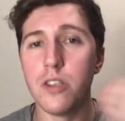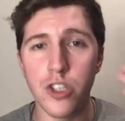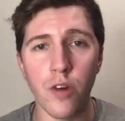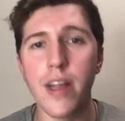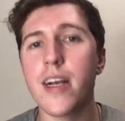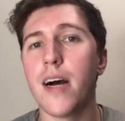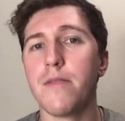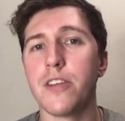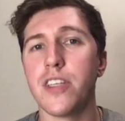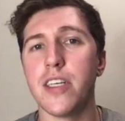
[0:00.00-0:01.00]
during
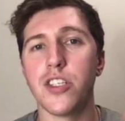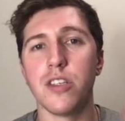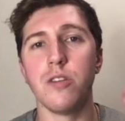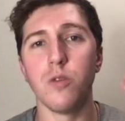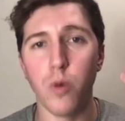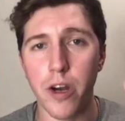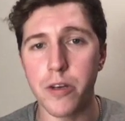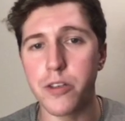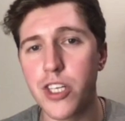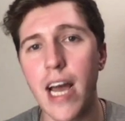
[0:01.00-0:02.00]
conversation where
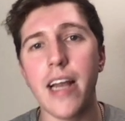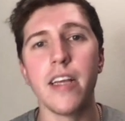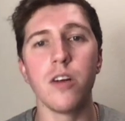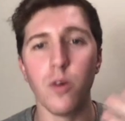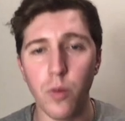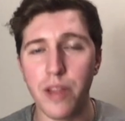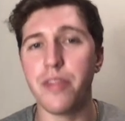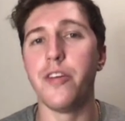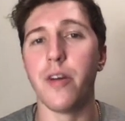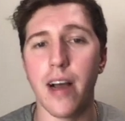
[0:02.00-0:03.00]
you're chatting with
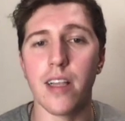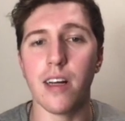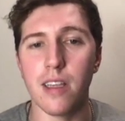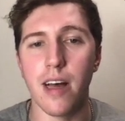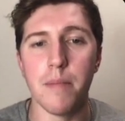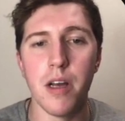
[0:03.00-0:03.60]
your LLM.